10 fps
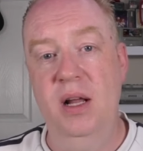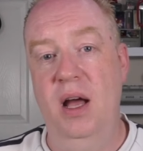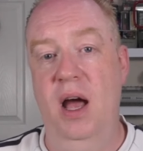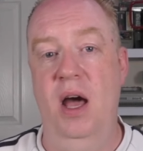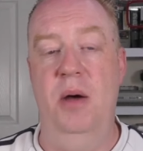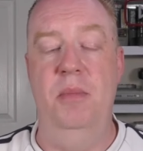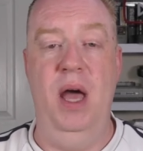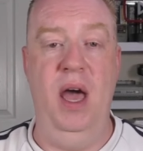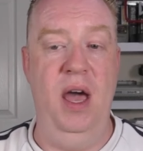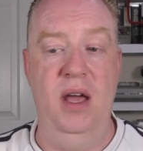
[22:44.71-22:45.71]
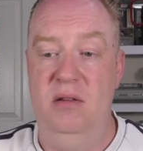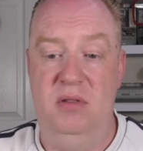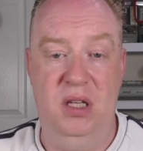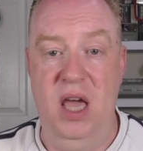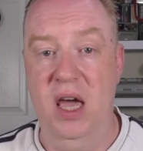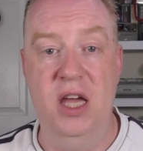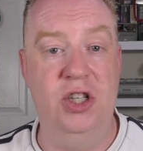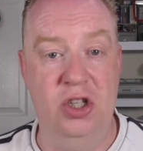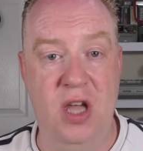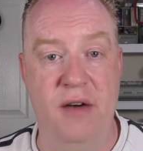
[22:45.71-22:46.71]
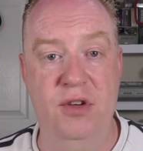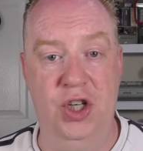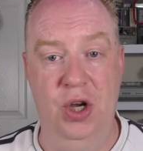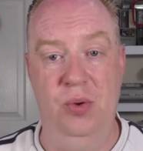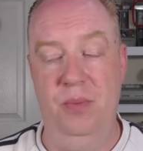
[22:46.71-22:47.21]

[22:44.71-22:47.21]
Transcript: And yeah, it just covers you.